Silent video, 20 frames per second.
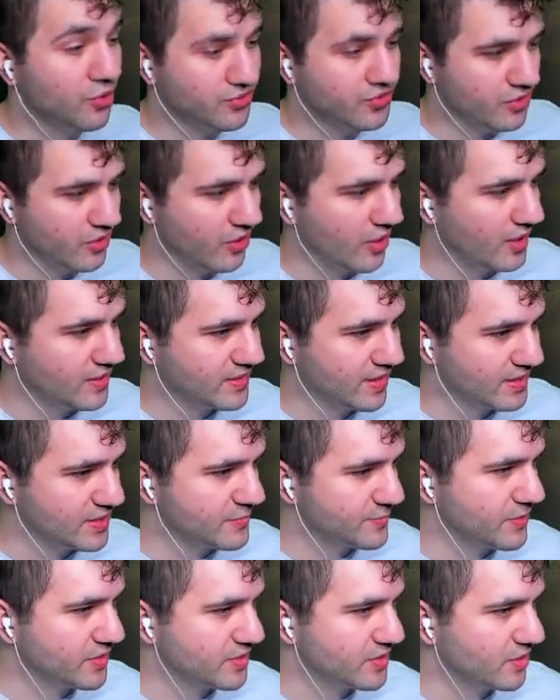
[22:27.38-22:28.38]
of the Lost, not
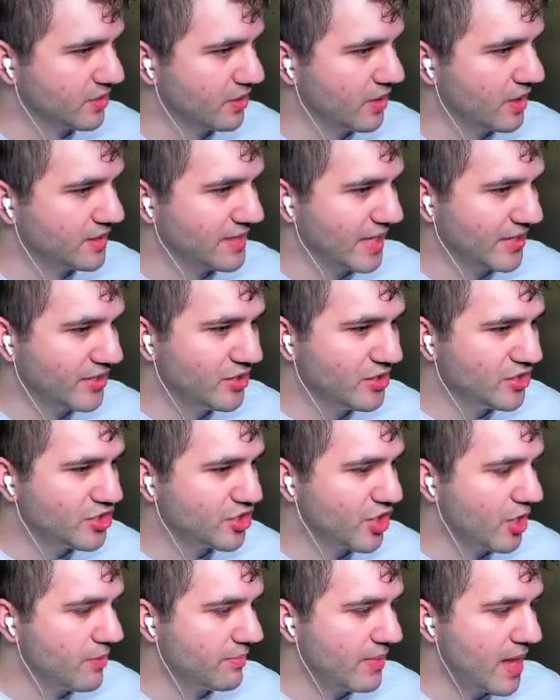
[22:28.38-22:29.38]
Spirits of the Lost. I could
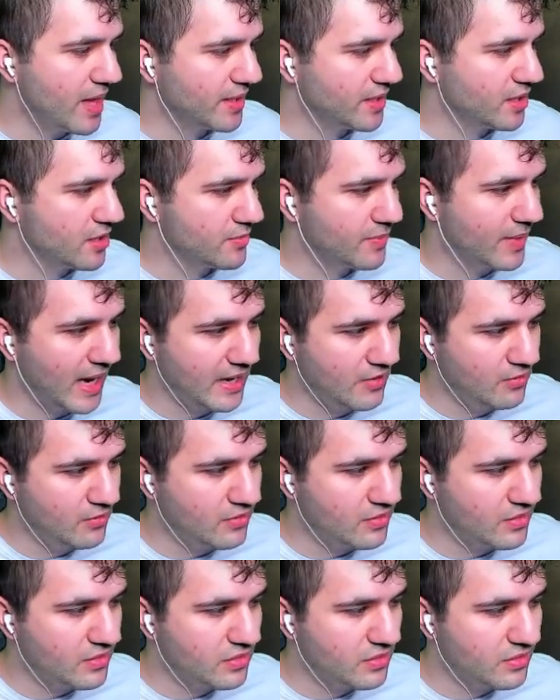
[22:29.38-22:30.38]
chump block here, but I don't
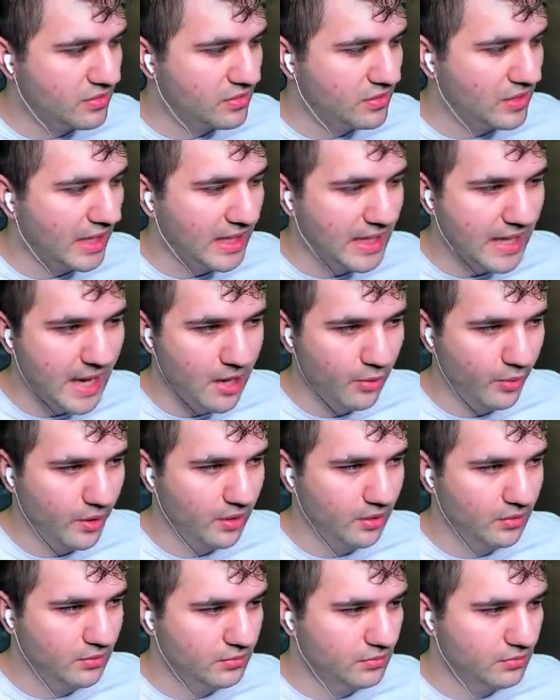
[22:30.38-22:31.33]
think I will.